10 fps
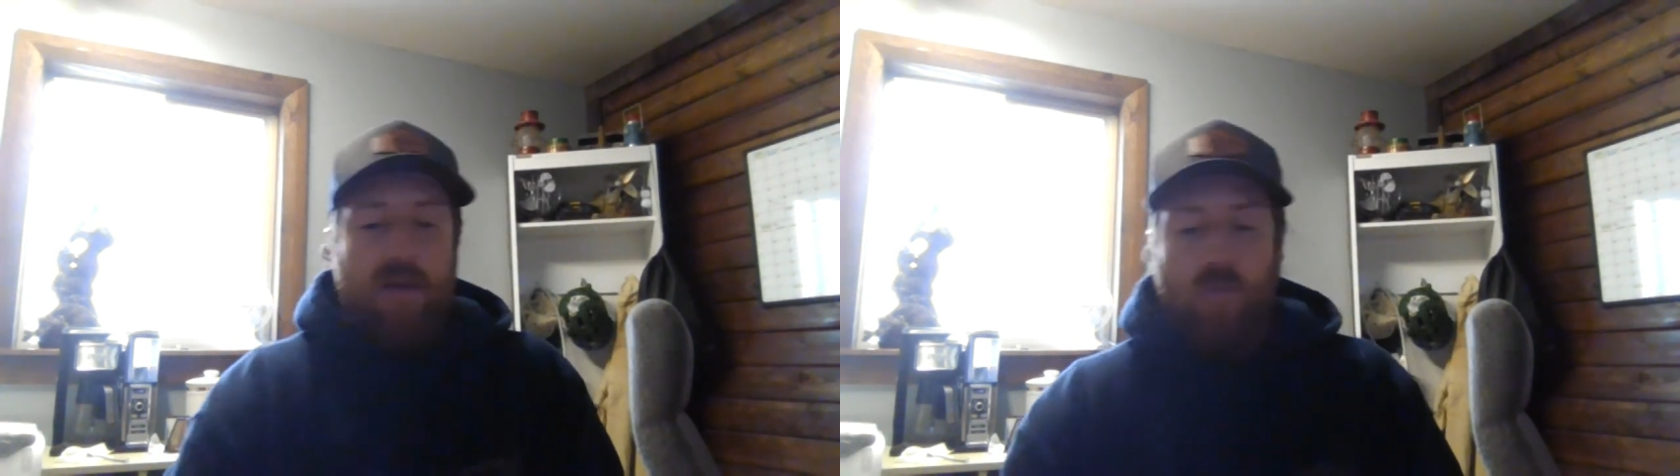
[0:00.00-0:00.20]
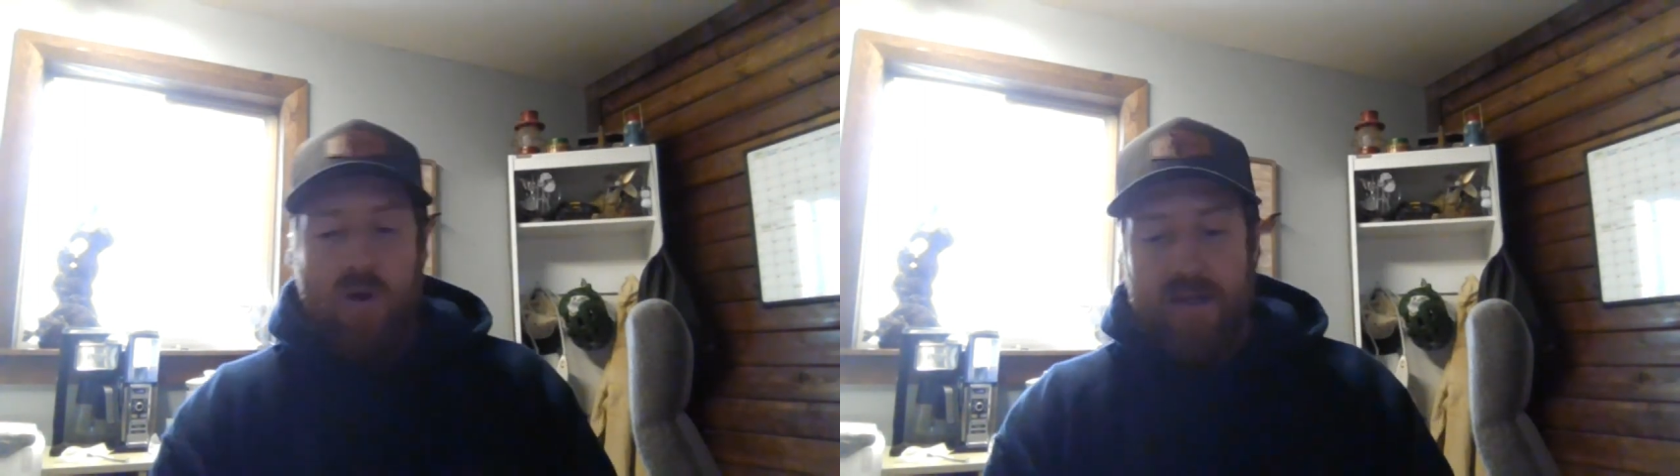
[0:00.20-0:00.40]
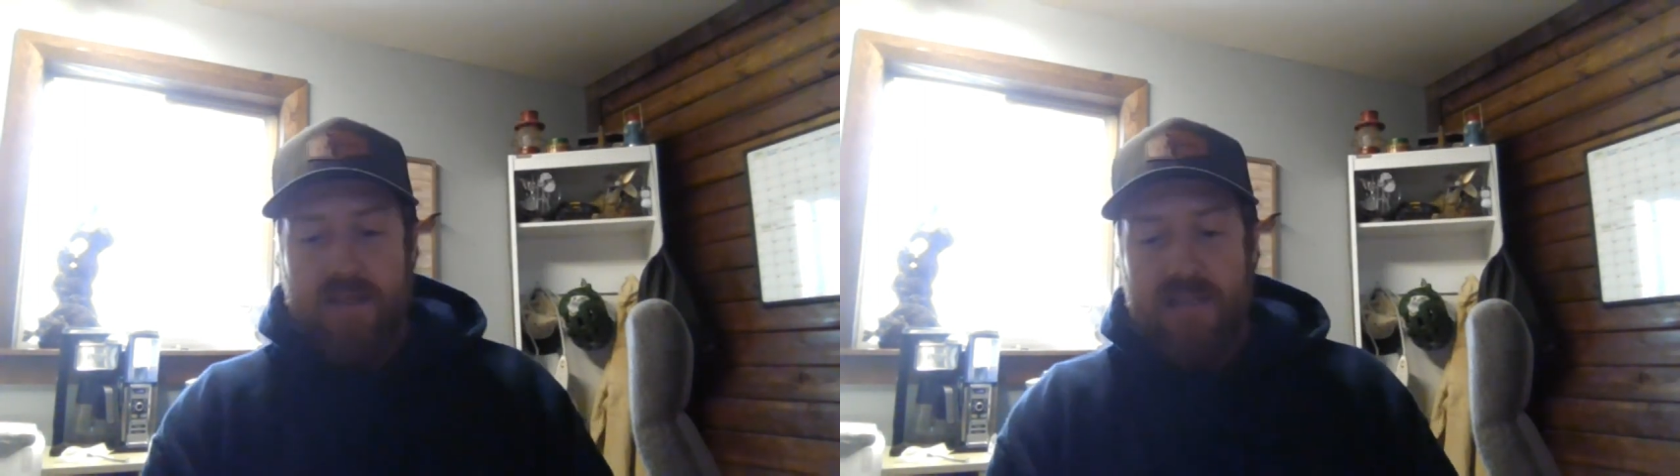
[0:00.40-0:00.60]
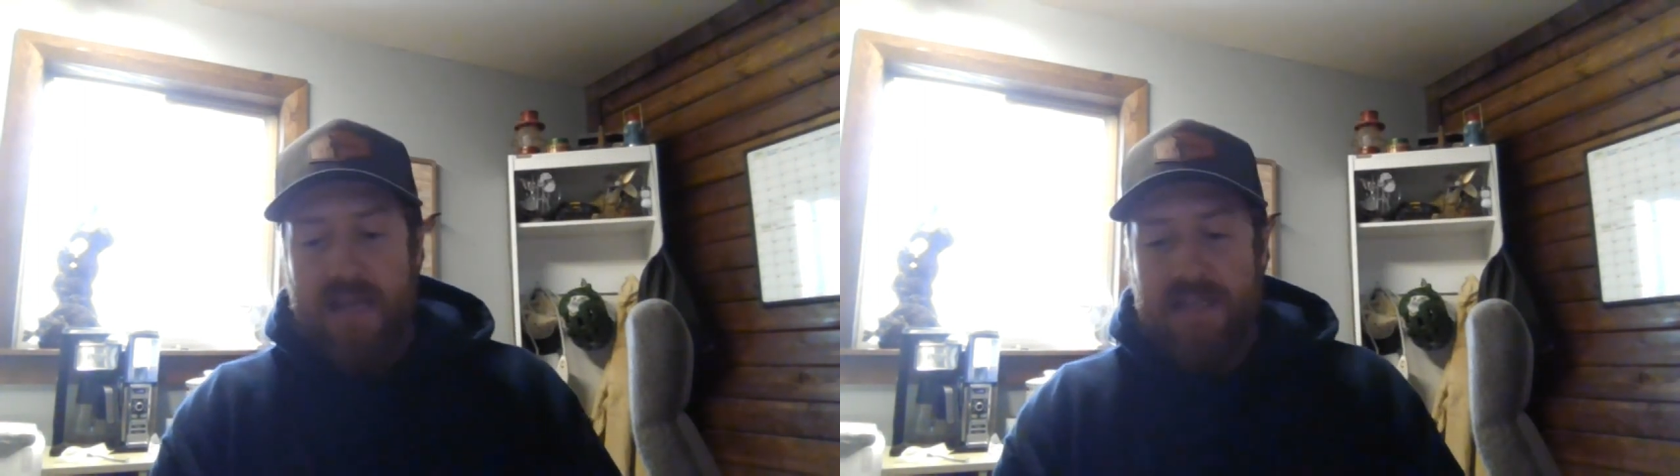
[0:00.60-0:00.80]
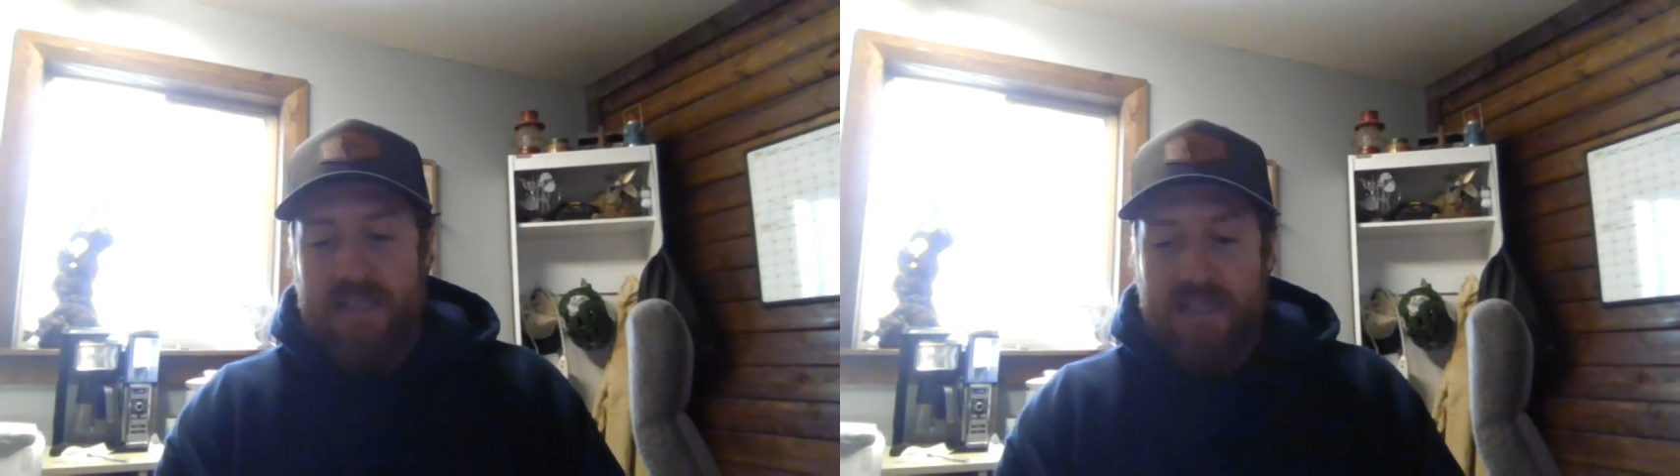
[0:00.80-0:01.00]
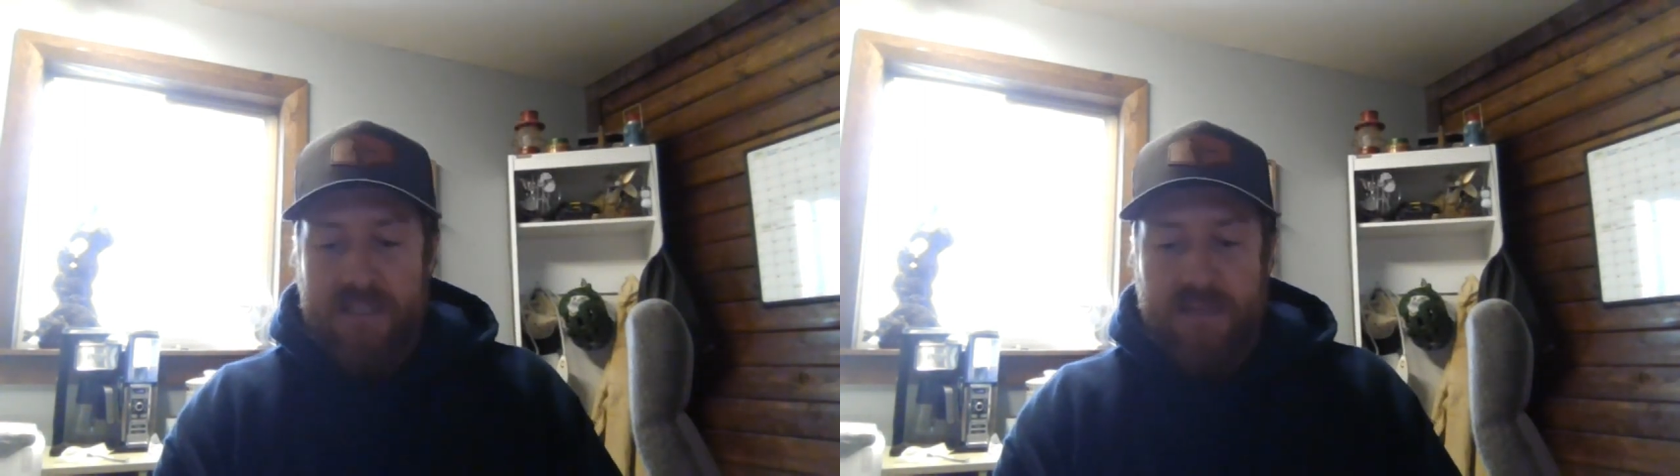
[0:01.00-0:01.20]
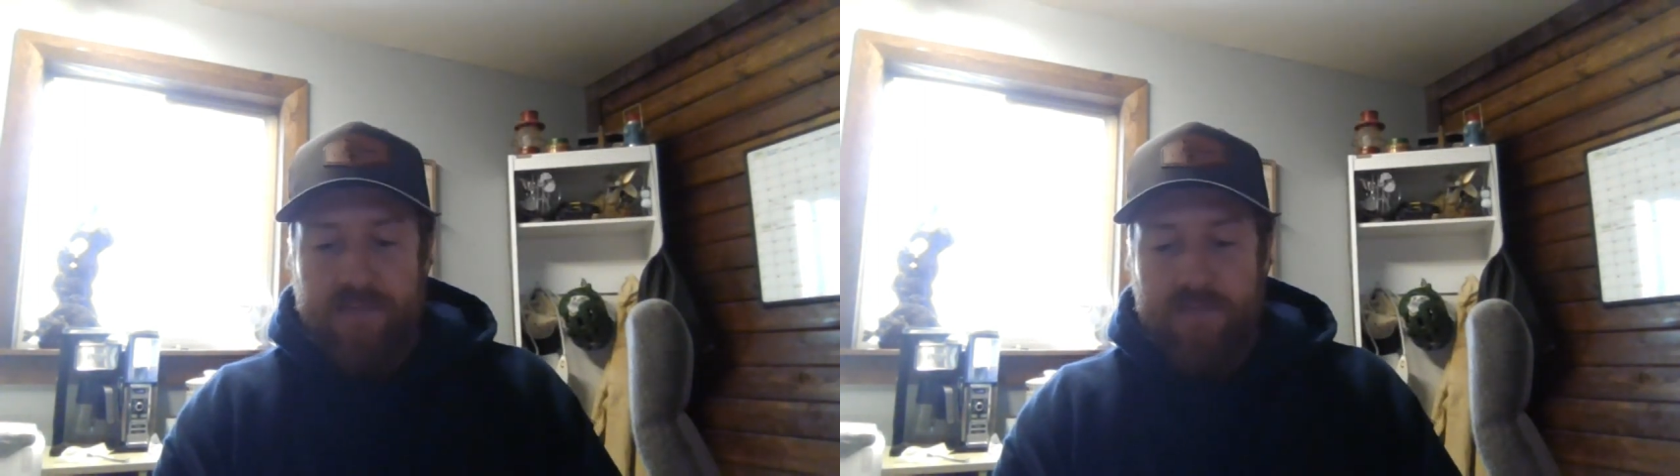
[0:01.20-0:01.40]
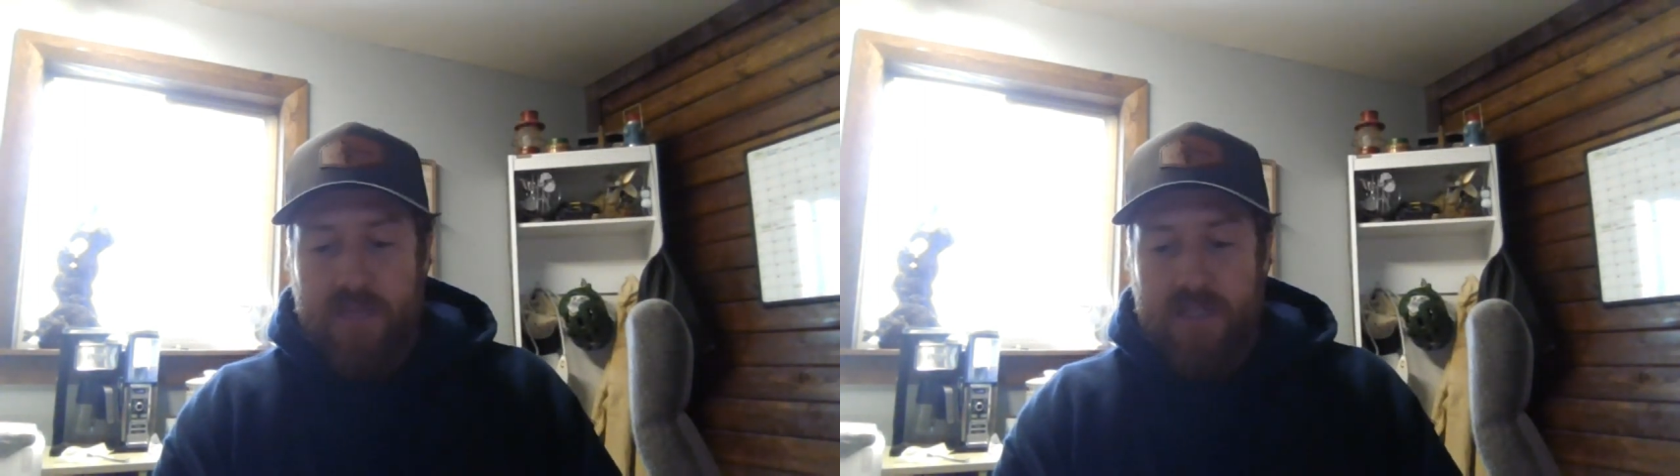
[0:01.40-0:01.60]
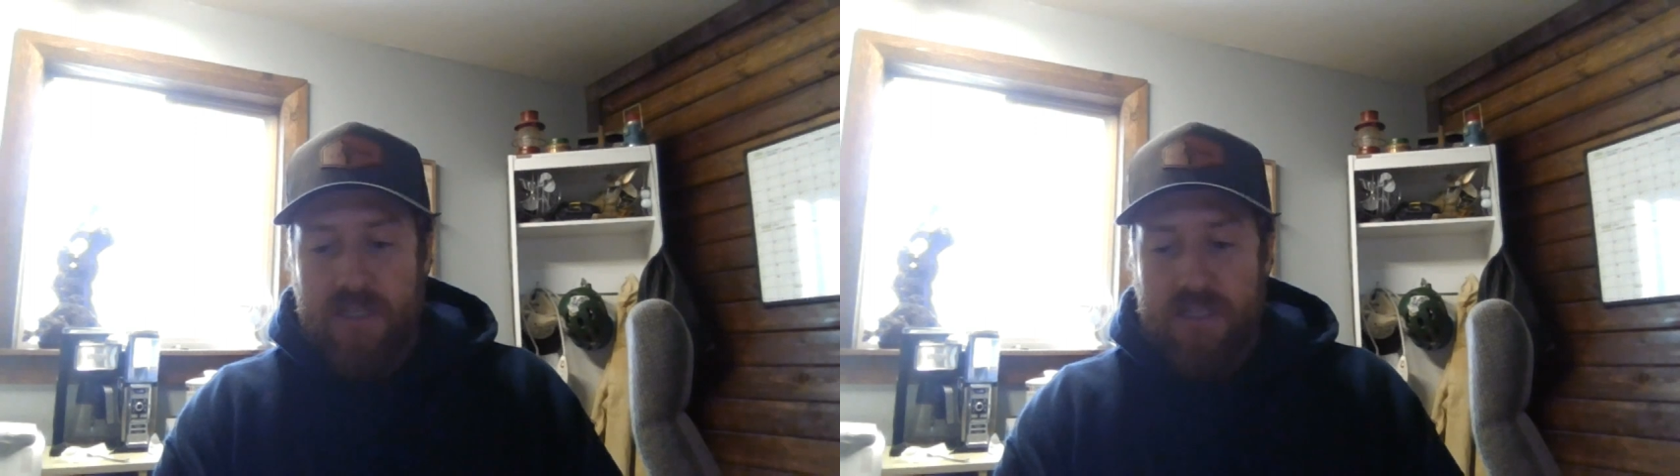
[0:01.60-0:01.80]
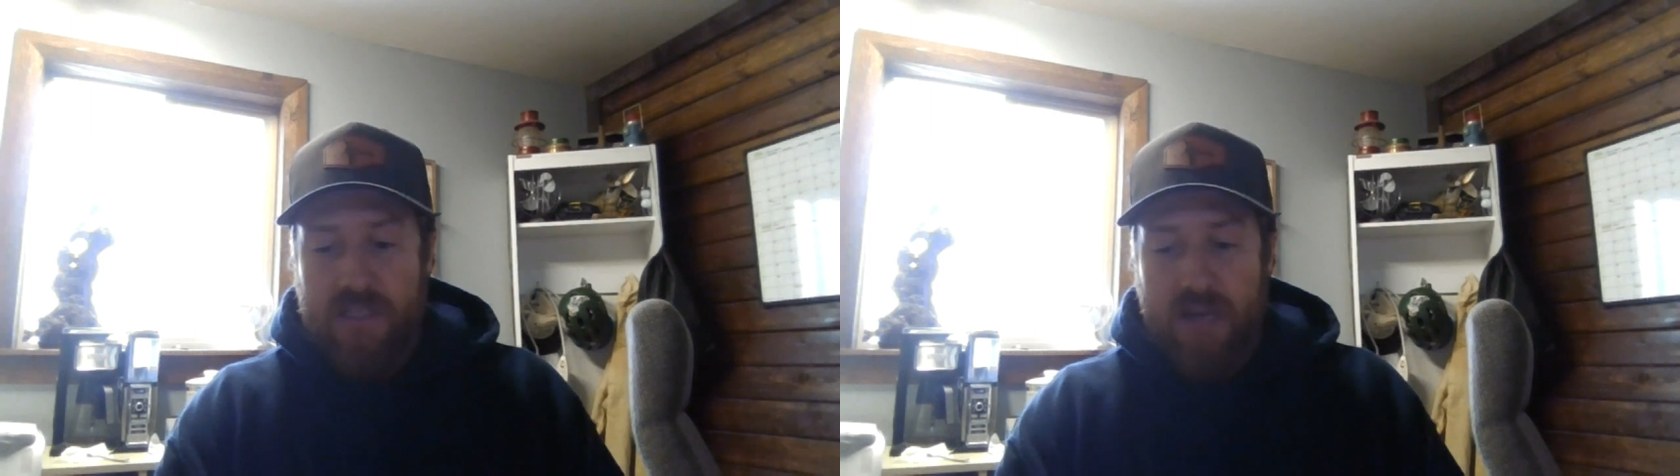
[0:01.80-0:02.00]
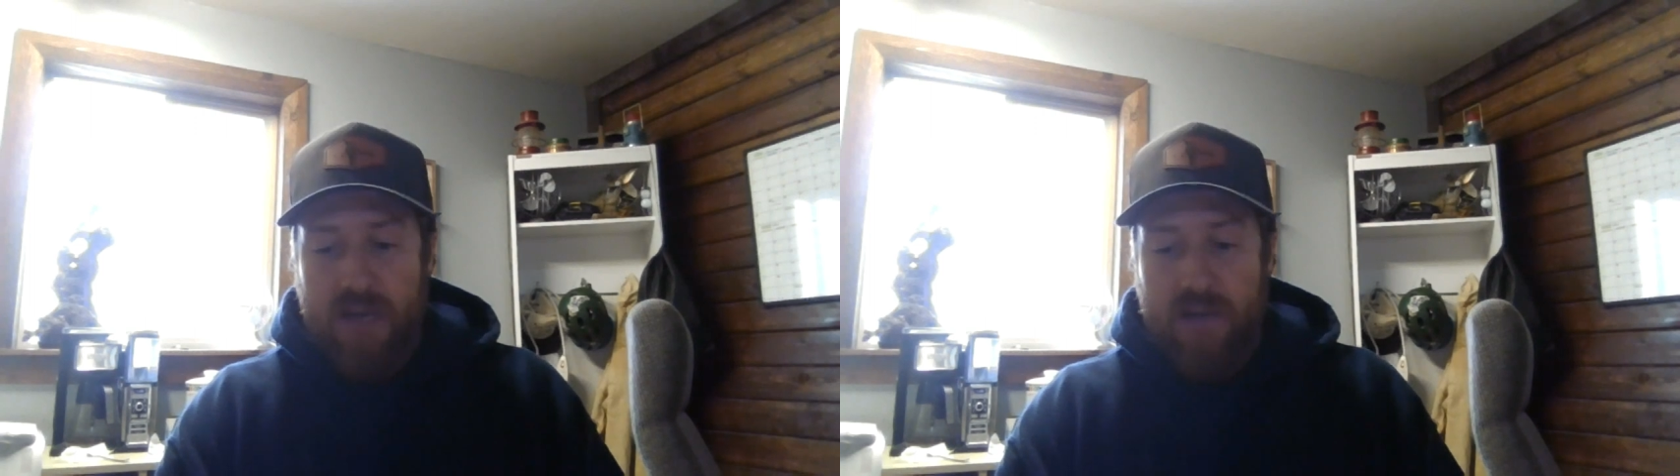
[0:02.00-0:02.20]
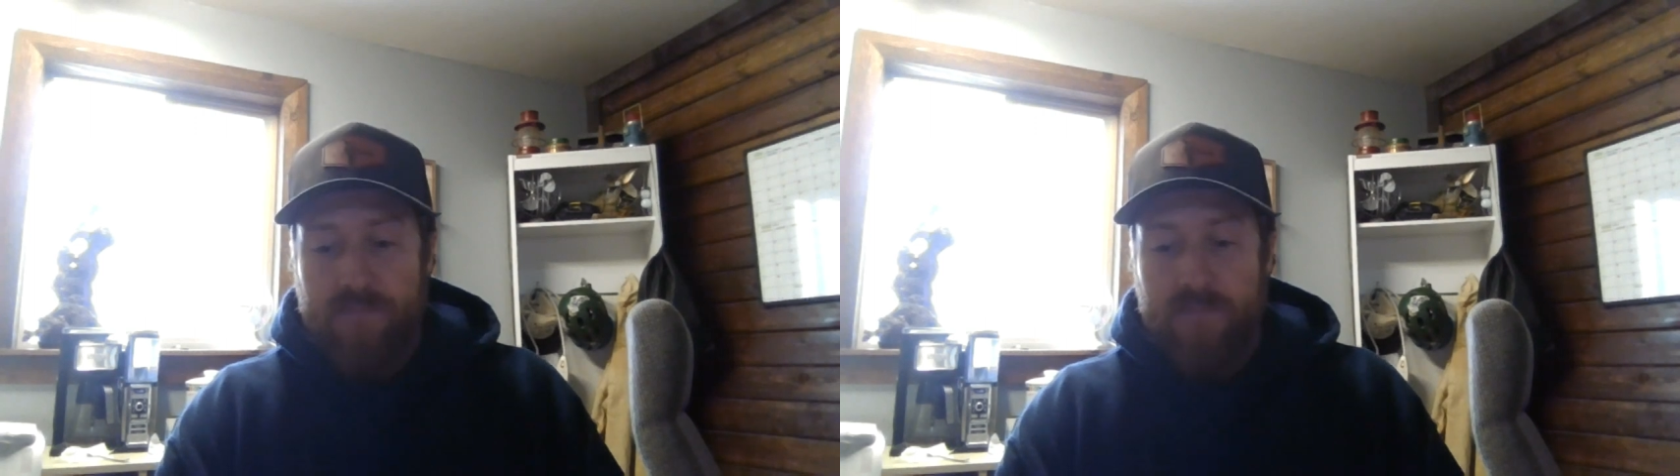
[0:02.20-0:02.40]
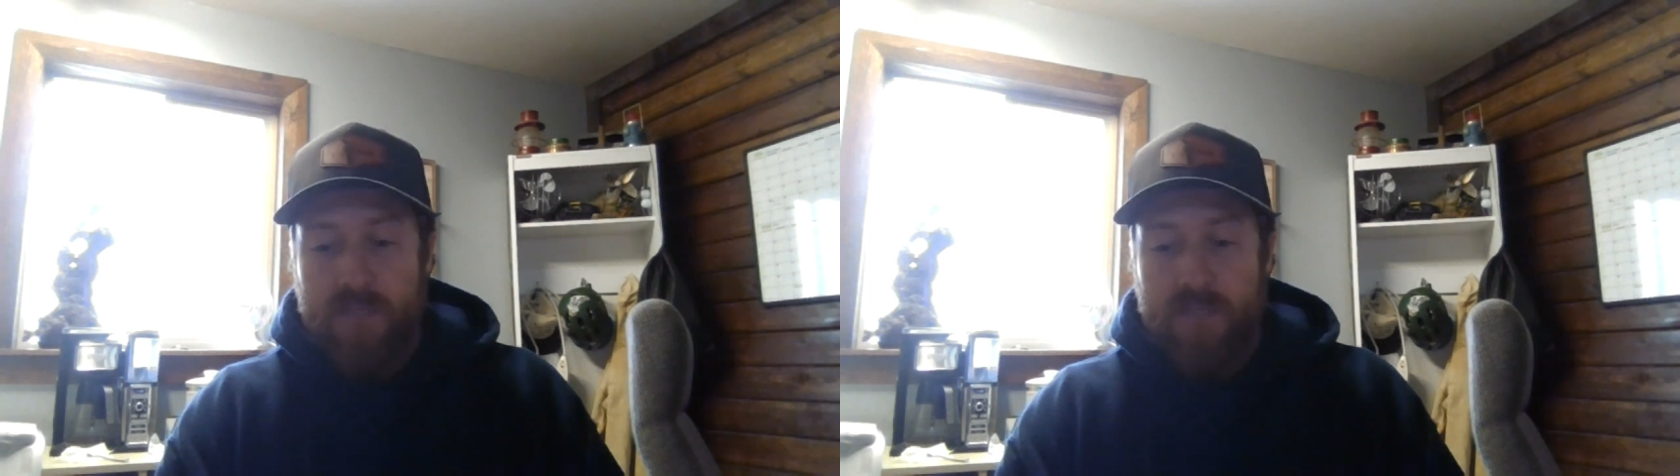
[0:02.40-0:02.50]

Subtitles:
what it says is, this is 2